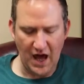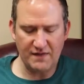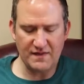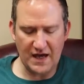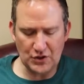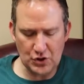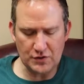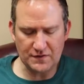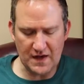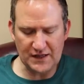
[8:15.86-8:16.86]
and that
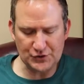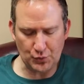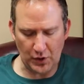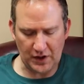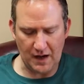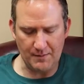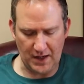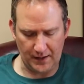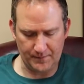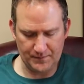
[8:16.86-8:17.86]
good things were
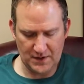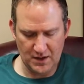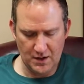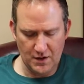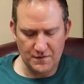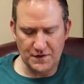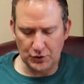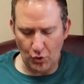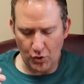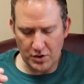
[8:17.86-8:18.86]
coming. The
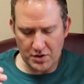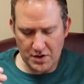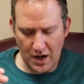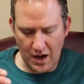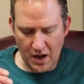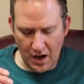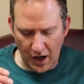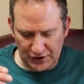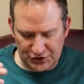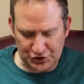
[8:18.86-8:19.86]
Lord
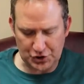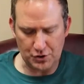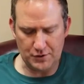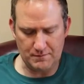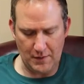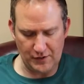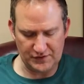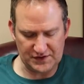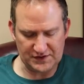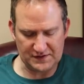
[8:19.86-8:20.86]
assured
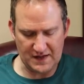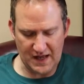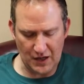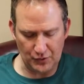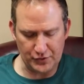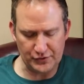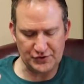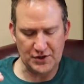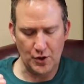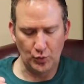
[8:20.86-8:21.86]
Moses the
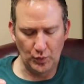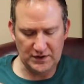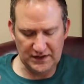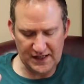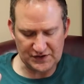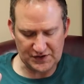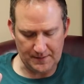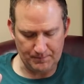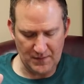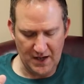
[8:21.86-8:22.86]
elders would
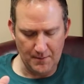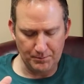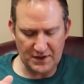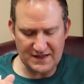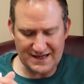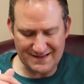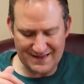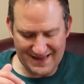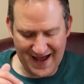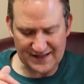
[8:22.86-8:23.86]
listen, but
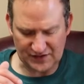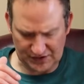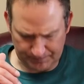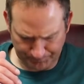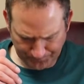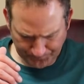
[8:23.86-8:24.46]
that's